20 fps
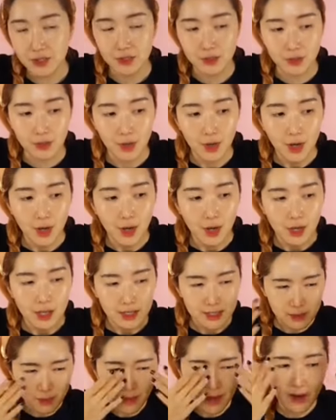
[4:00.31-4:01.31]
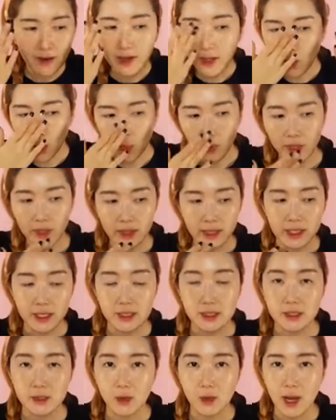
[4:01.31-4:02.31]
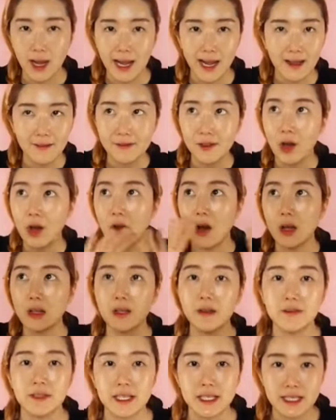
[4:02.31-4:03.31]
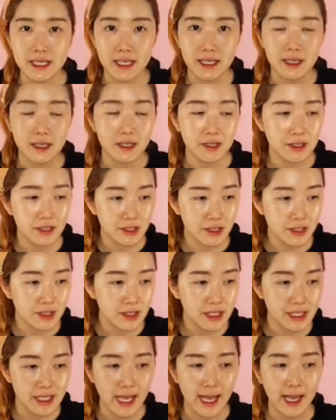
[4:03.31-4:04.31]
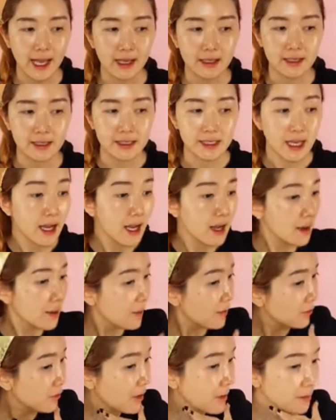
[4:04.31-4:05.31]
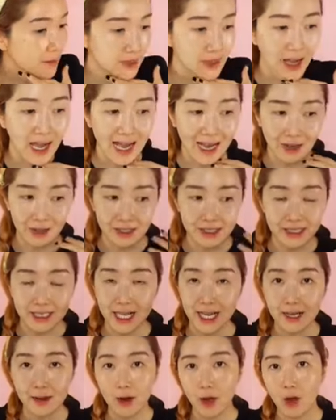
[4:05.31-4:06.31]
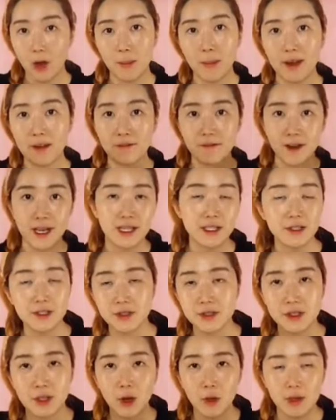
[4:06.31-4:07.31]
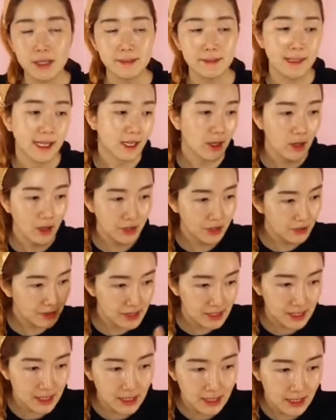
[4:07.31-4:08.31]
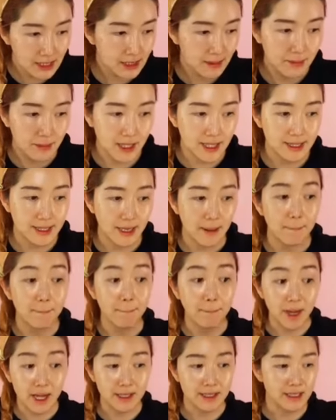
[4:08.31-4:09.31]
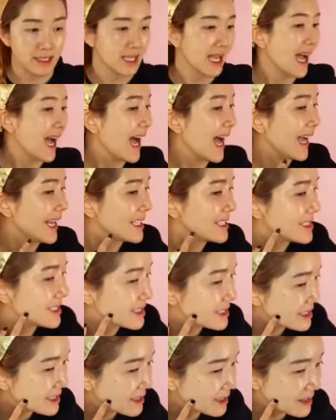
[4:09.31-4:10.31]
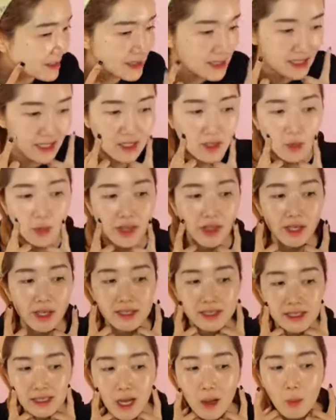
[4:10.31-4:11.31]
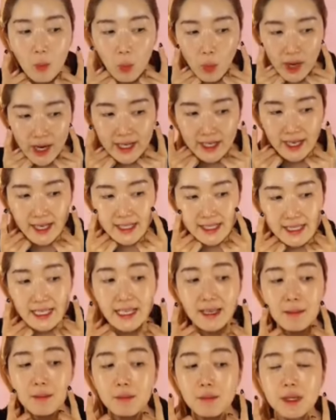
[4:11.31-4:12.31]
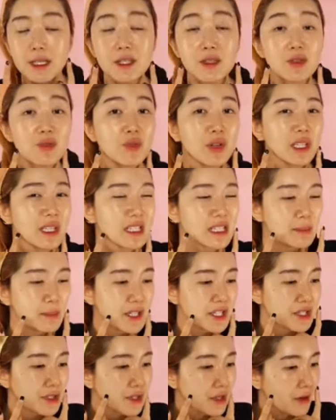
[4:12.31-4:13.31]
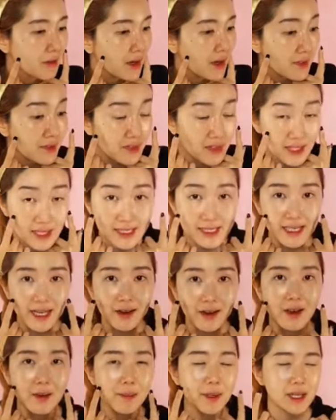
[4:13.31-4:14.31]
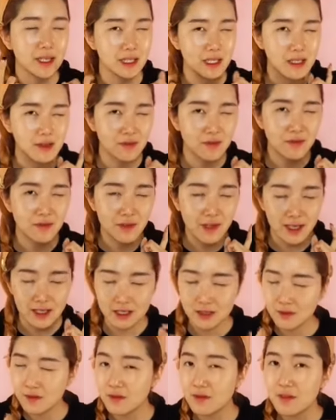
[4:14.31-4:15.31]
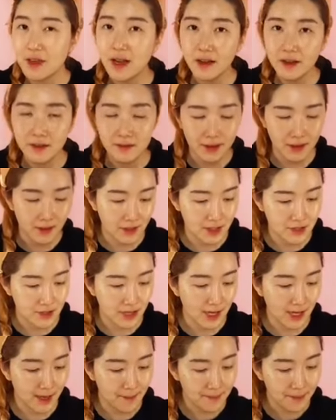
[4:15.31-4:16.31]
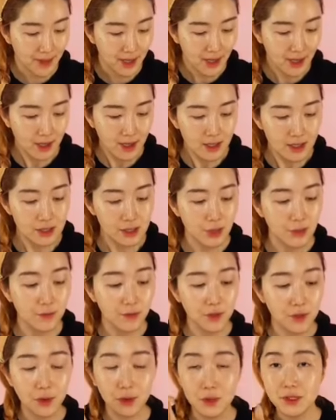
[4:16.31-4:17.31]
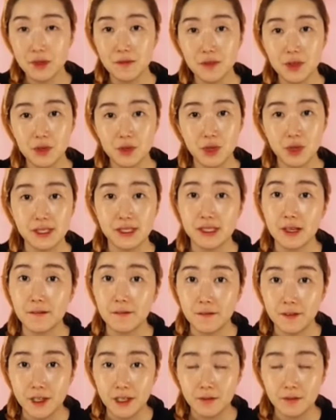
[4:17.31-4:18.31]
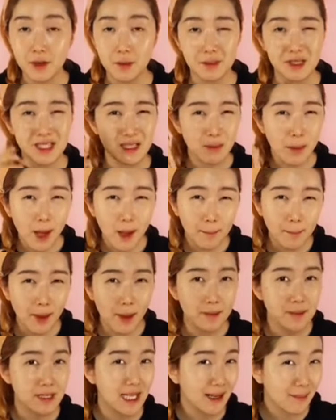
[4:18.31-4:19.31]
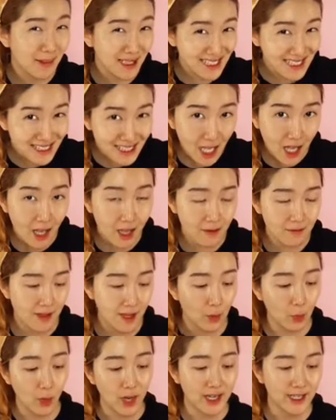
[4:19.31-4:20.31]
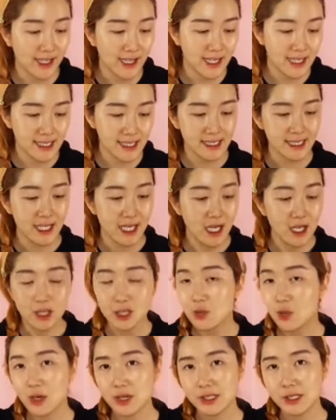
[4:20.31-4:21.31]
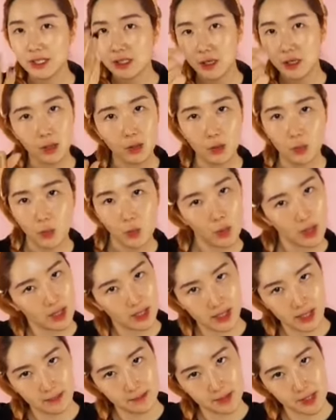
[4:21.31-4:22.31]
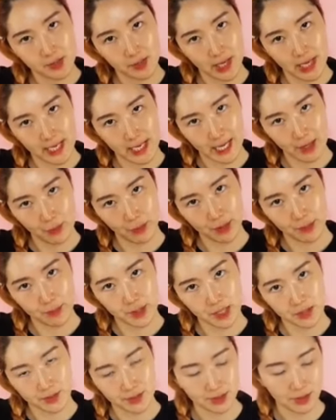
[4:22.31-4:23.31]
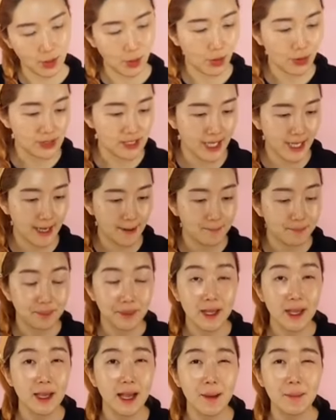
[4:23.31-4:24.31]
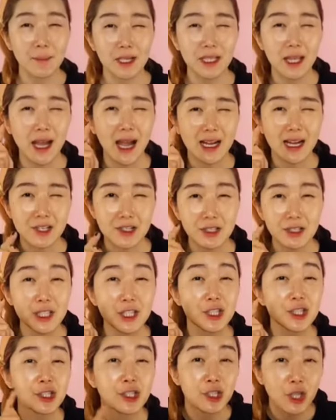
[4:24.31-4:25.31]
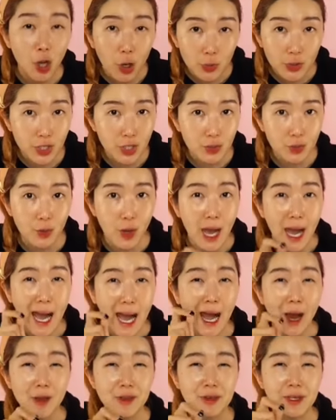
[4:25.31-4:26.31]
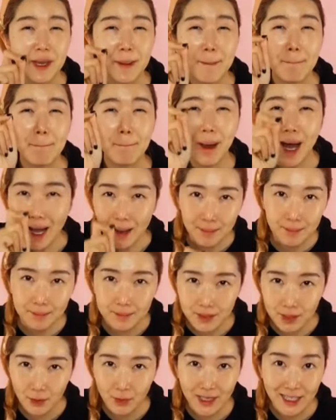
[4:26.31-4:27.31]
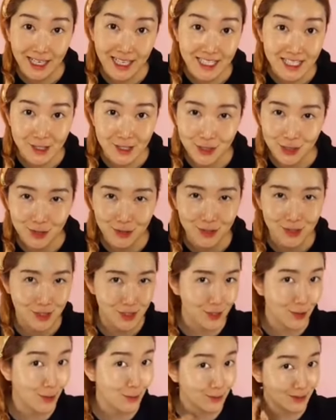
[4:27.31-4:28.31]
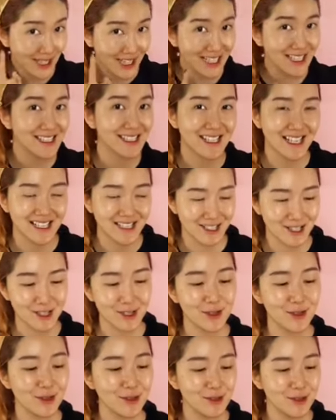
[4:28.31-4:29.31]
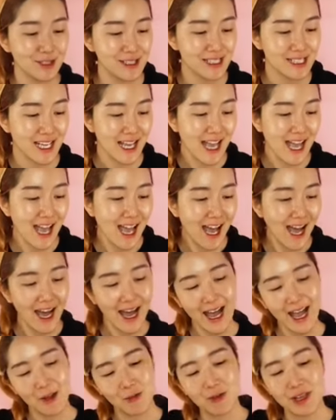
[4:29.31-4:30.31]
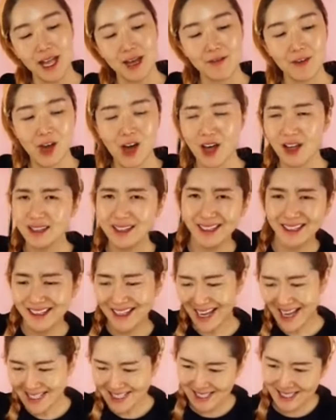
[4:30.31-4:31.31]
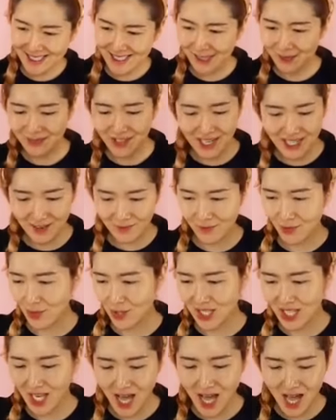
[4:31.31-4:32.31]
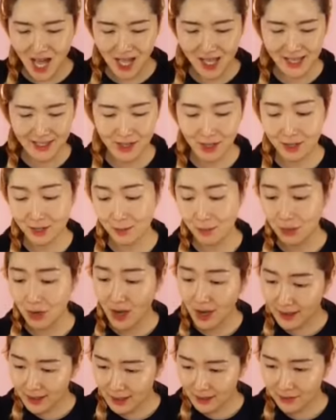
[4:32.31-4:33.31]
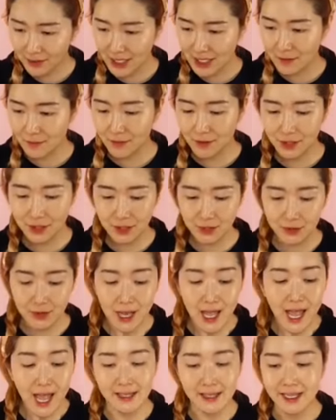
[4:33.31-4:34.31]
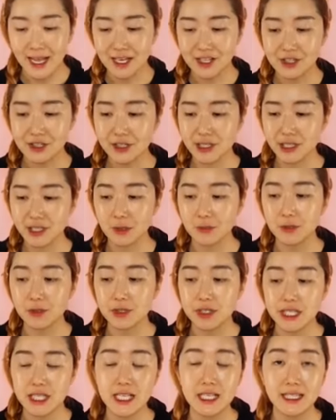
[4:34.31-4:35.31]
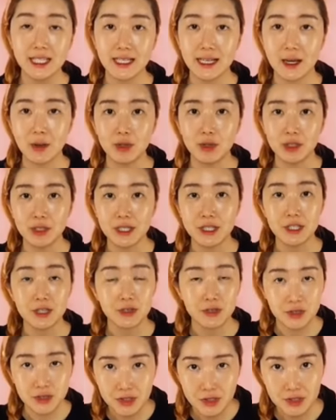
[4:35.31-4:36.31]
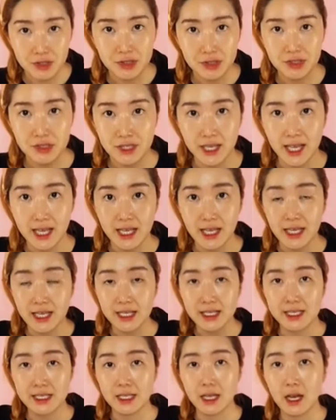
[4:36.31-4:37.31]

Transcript: too. It's very oily. So I have all of these skin concerns and from the outside, my friends used to always be like, oh, your skin looks amazing. But I still deal with some whiteheads in between, especially around this area because it gets very, very dry. So for those of you who are suffering from small bumps like myself and whiteheads, you are so welcome to hang out with me throughout the whole day. I'm gonna actually show you how you can pop the whiteheads too. So please stay tuned. And we have all the gadgets ready for y'all and all the product ready for you. And actually the routine that I will introduce you to today is